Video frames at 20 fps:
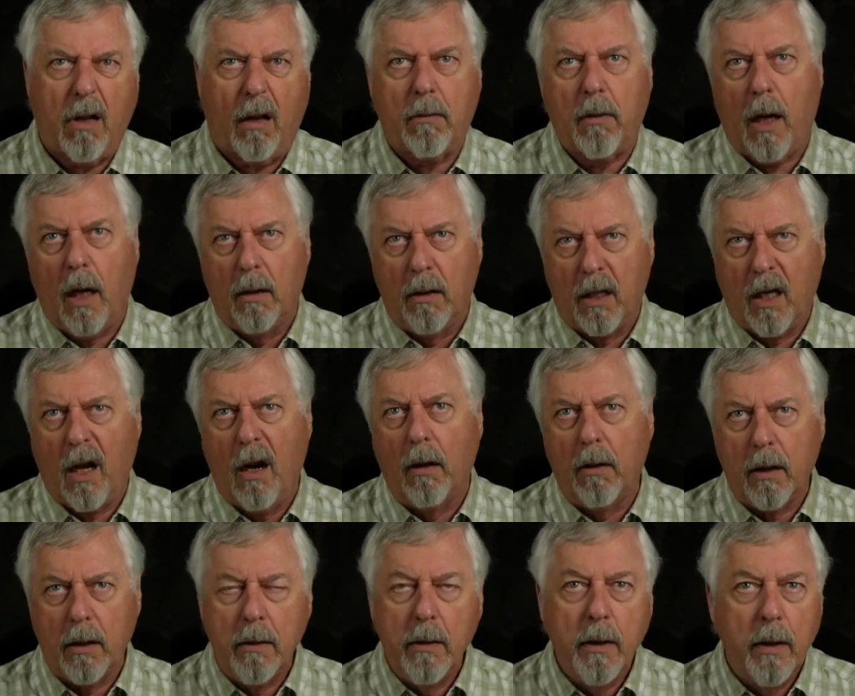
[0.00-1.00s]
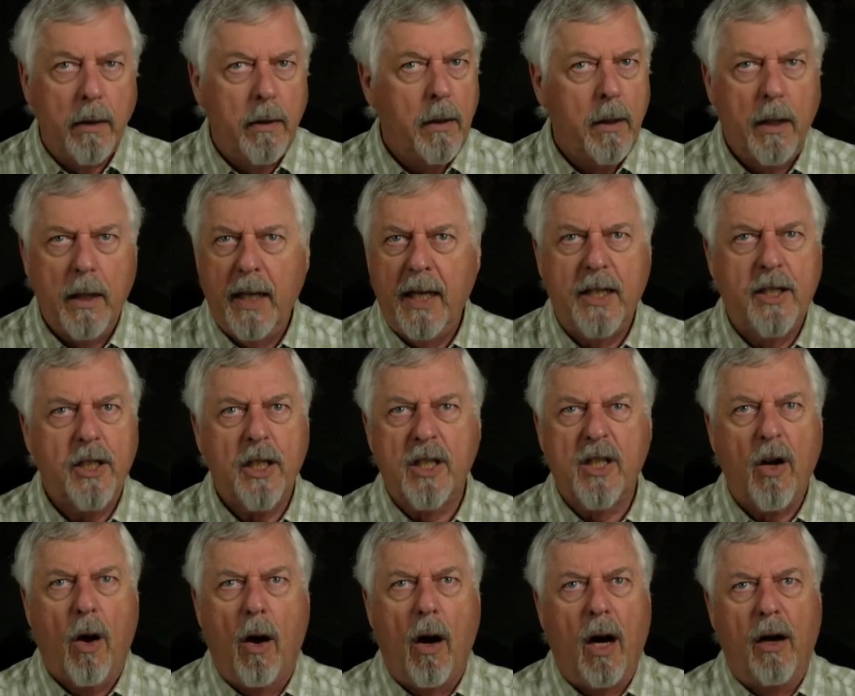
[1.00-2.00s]
clunk, clunk. It's
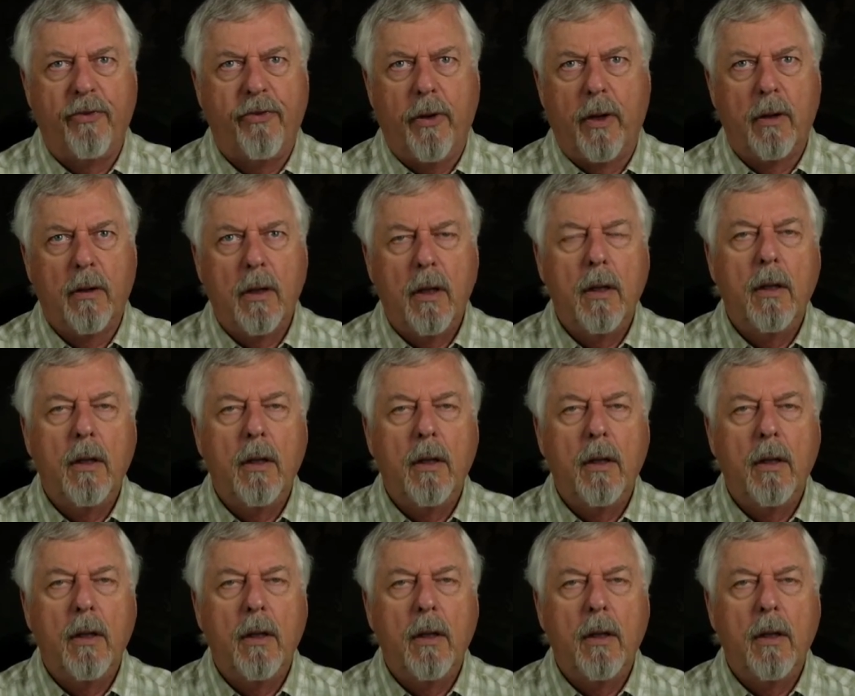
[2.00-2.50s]
just awful.